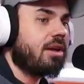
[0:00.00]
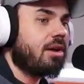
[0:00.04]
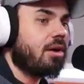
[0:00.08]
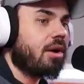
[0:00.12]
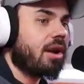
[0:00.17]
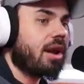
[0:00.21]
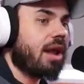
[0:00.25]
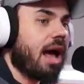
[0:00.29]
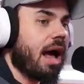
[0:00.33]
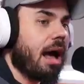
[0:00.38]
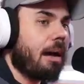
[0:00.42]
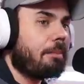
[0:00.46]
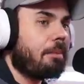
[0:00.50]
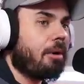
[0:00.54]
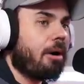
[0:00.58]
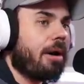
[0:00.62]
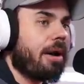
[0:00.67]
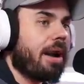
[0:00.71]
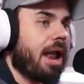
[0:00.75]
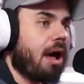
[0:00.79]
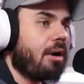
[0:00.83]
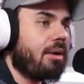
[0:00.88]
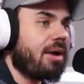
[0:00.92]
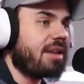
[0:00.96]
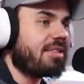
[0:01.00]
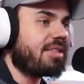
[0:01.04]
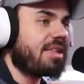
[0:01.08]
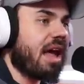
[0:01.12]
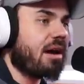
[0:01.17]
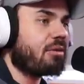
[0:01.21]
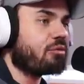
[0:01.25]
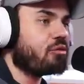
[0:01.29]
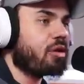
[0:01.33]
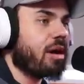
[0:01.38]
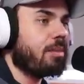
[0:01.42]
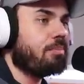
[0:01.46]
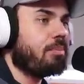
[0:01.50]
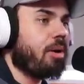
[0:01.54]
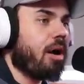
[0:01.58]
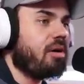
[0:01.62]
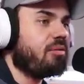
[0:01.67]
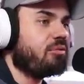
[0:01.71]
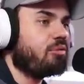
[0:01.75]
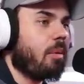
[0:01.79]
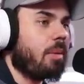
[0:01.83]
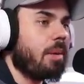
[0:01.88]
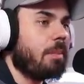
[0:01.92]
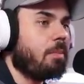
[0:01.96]
going to hop on out. Hit that red
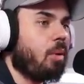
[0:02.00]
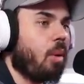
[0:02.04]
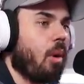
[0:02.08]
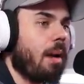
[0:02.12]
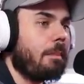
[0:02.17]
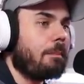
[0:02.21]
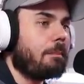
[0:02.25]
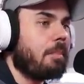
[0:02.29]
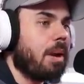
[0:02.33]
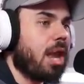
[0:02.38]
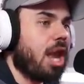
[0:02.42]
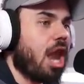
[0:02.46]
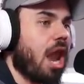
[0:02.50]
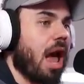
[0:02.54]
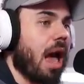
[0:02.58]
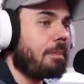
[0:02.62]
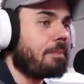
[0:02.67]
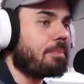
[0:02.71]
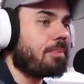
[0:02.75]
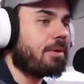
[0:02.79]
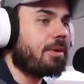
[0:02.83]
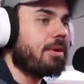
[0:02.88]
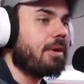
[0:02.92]
button for me, boy. Blop.